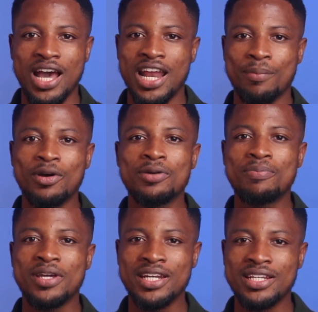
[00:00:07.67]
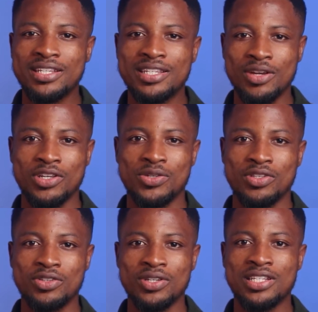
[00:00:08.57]
And I'm going to begin this series
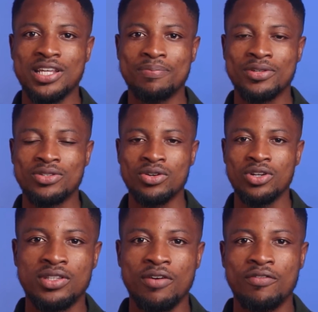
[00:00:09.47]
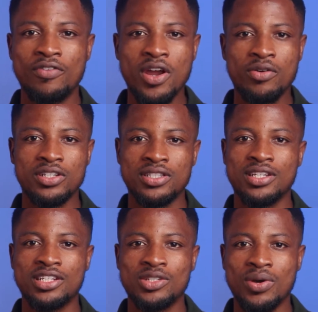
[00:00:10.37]
with today's episode, the various
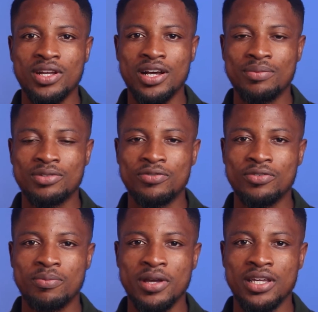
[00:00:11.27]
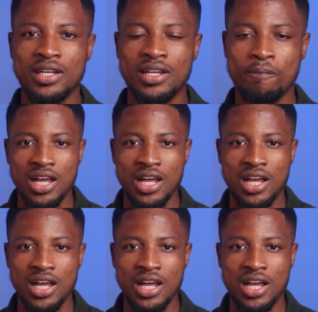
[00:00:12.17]
stages when it comes to filmmaking.